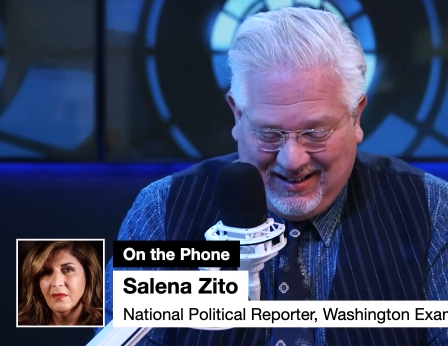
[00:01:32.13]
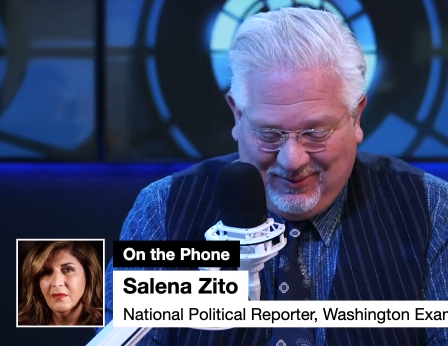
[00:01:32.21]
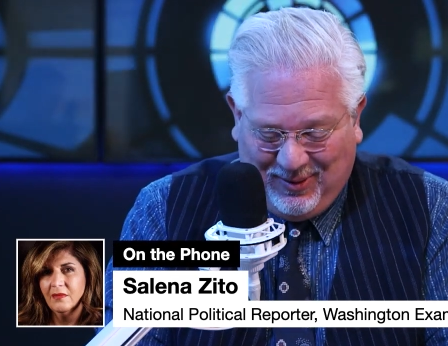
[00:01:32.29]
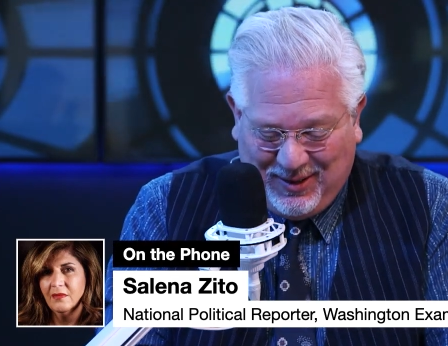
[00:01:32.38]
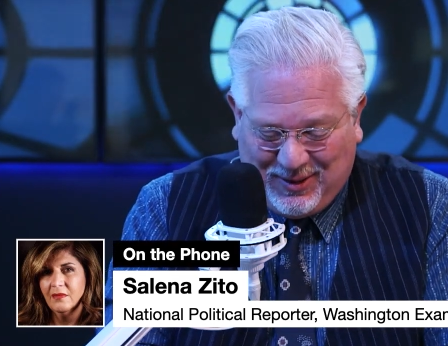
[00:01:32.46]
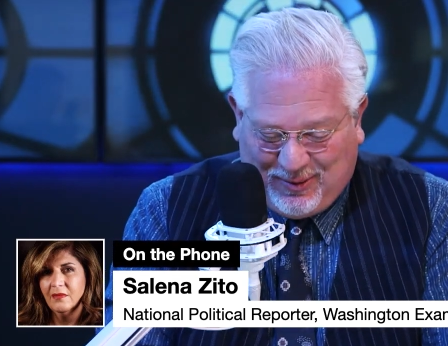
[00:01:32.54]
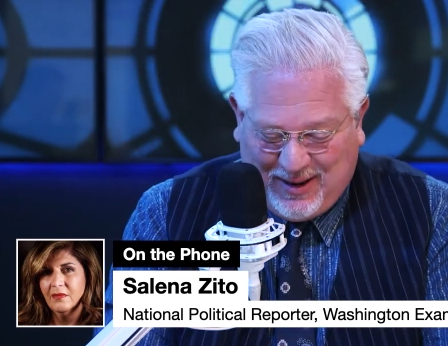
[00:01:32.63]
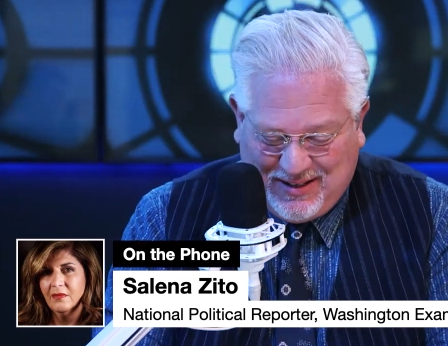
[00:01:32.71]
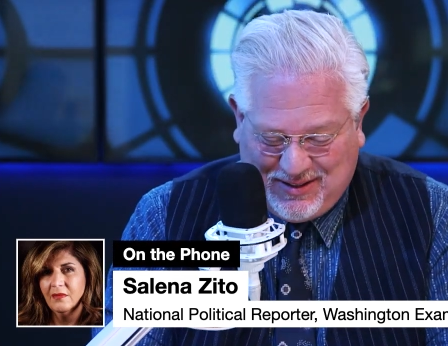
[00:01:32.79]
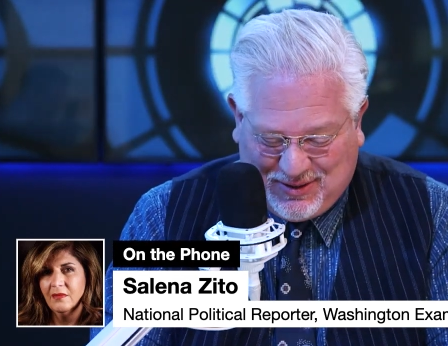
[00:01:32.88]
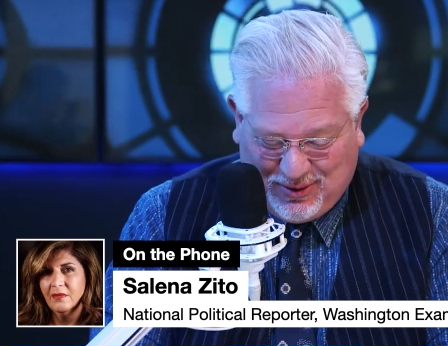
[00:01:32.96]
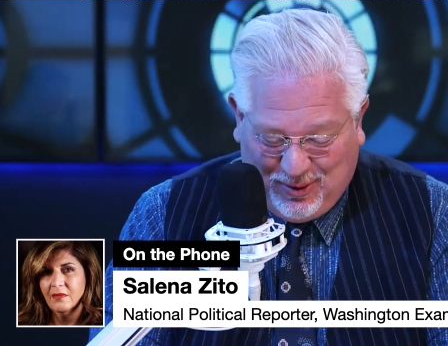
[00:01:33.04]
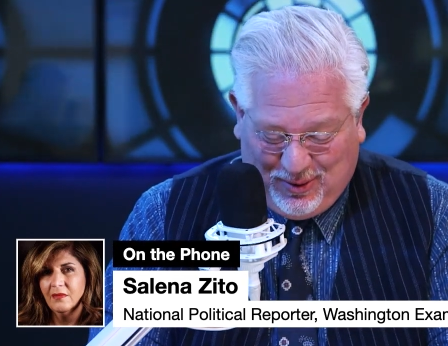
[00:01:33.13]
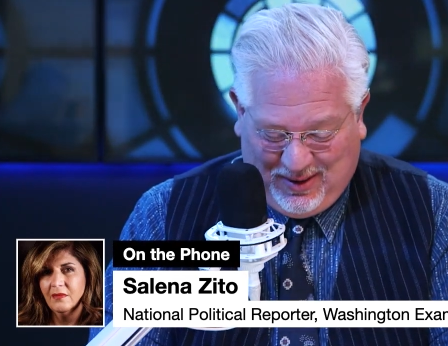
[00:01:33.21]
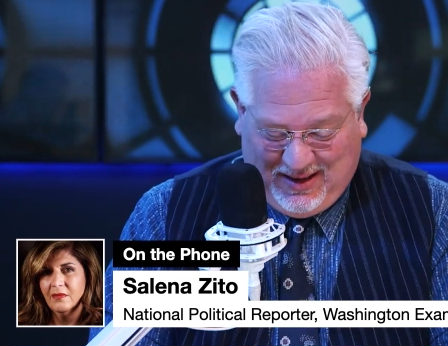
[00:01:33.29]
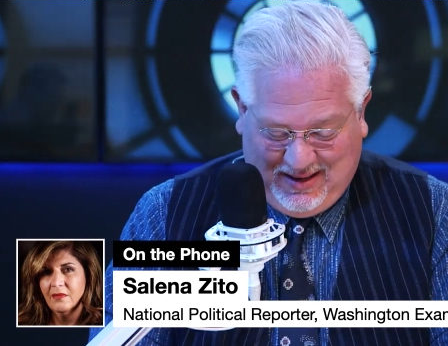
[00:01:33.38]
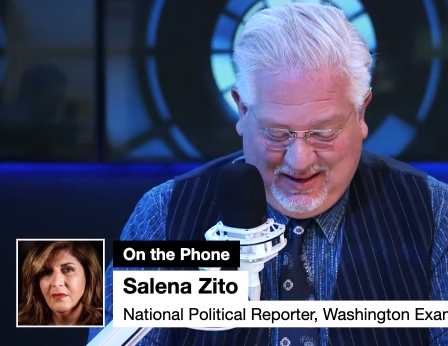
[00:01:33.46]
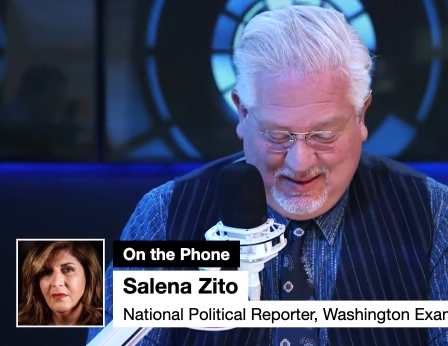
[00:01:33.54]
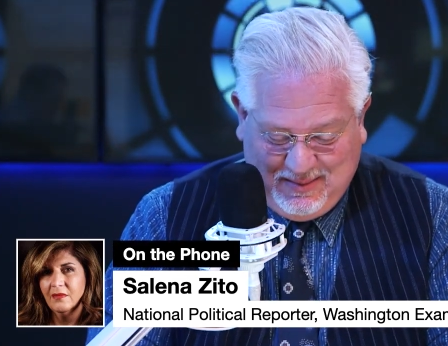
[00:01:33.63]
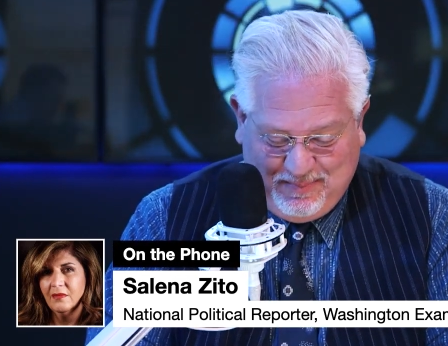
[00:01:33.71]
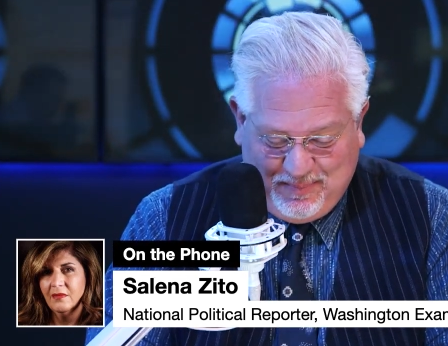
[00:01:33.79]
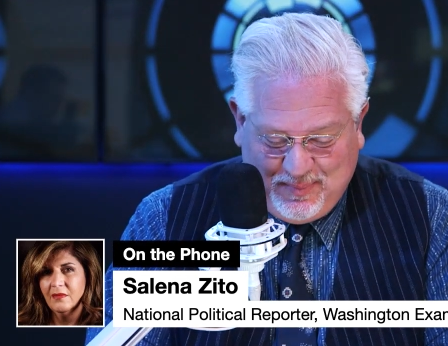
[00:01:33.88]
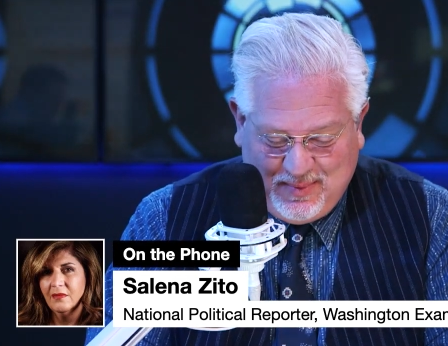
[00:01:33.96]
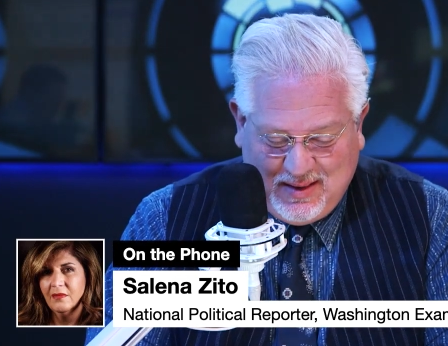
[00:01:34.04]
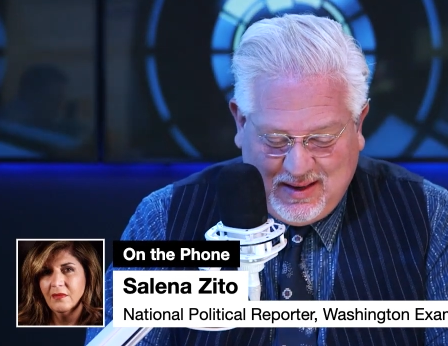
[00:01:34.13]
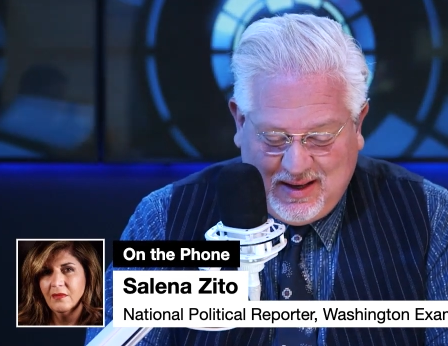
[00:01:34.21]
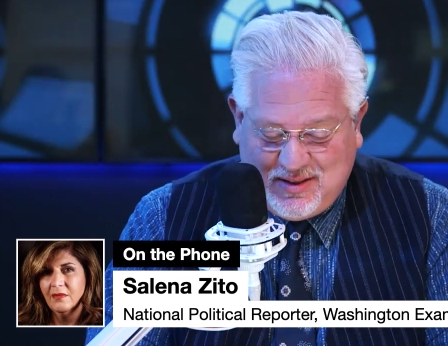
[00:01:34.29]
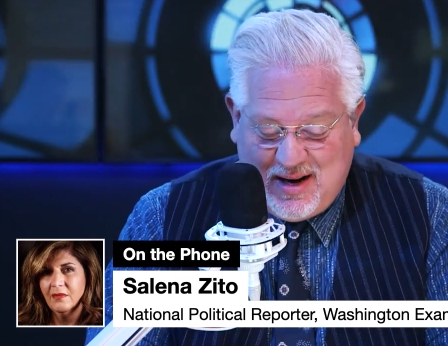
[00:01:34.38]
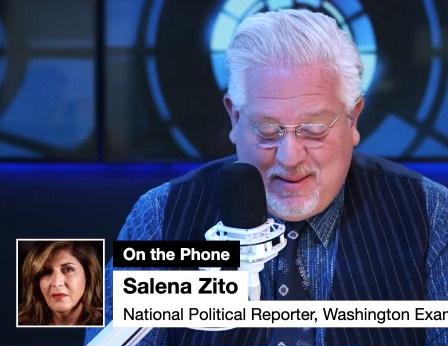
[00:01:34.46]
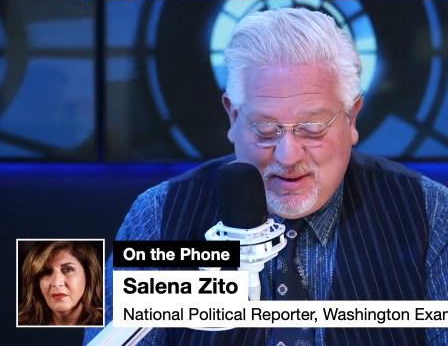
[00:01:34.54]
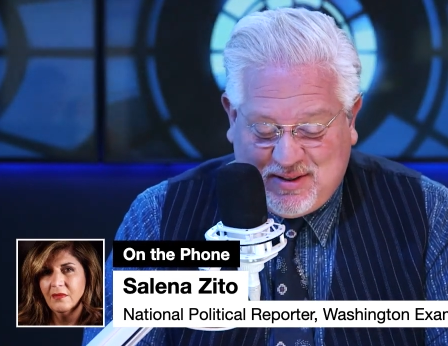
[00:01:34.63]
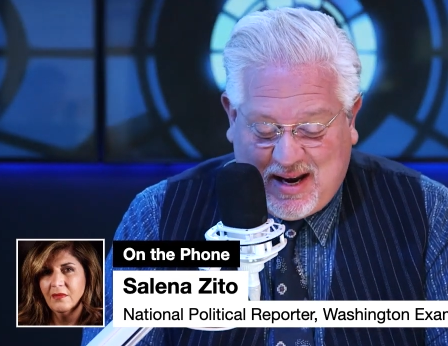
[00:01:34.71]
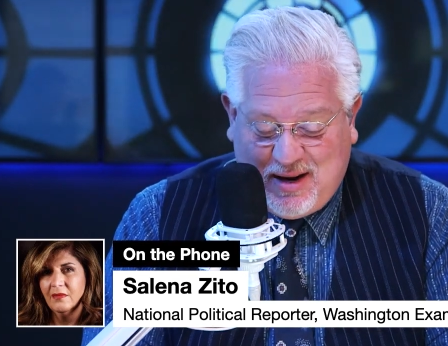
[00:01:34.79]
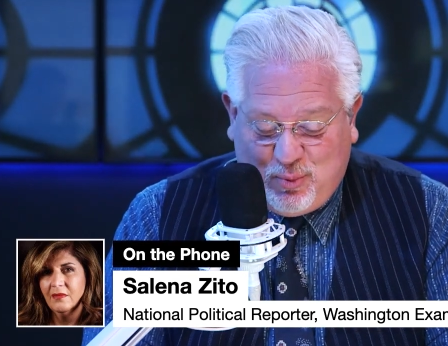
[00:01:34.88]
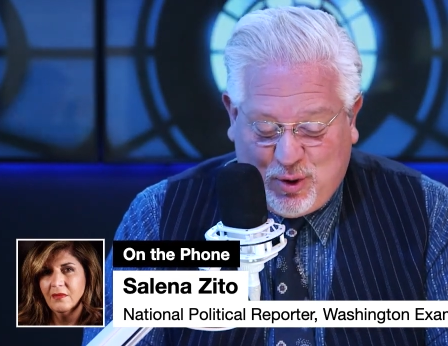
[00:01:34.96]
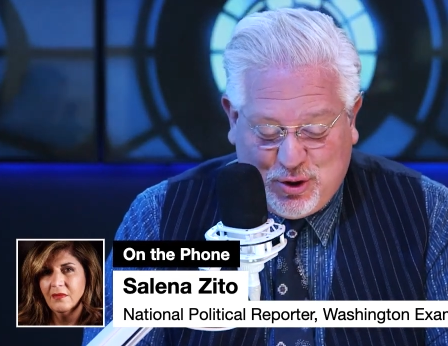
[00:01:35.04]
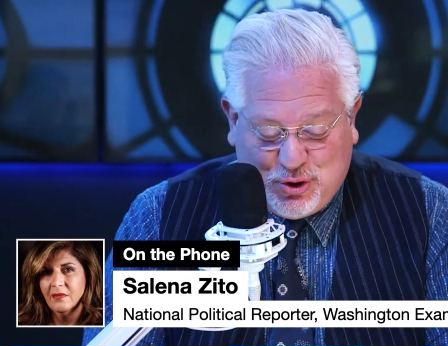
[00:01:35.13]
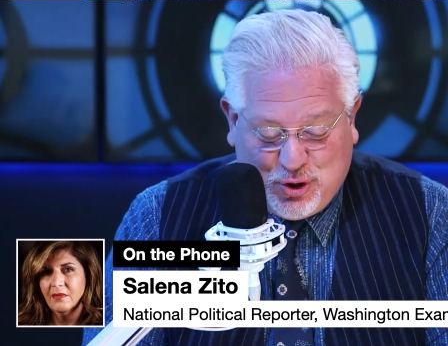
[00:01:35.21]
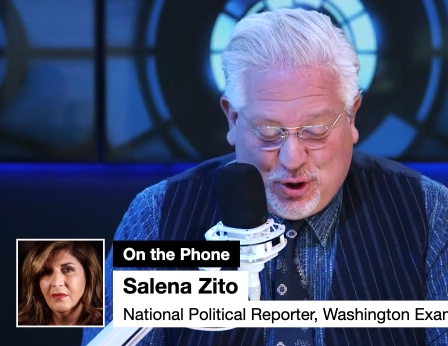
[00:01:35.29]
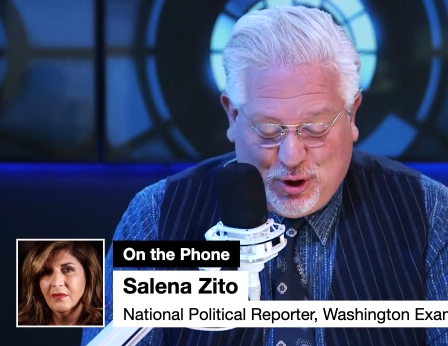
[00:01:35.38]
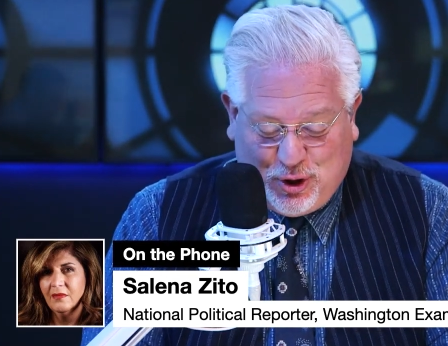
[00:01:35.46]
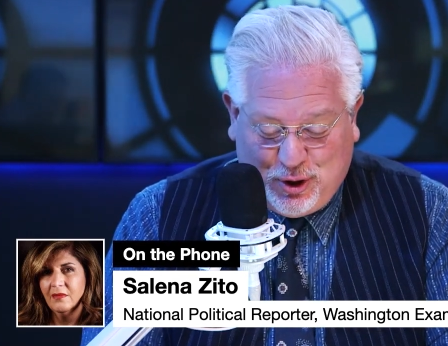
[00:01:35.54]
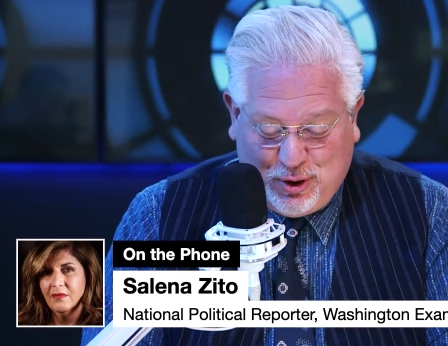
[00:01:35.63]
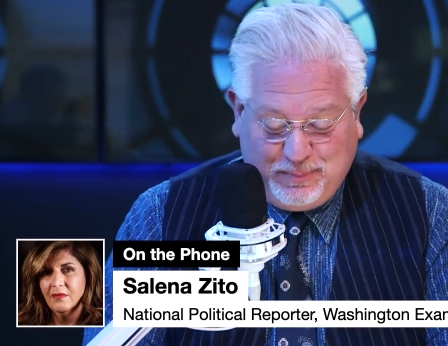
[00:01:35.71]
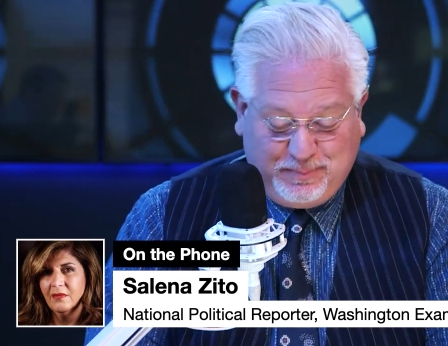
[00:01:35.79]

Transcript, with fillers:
Speaker 1: What a great story. Yeah. His name is Edward Durr.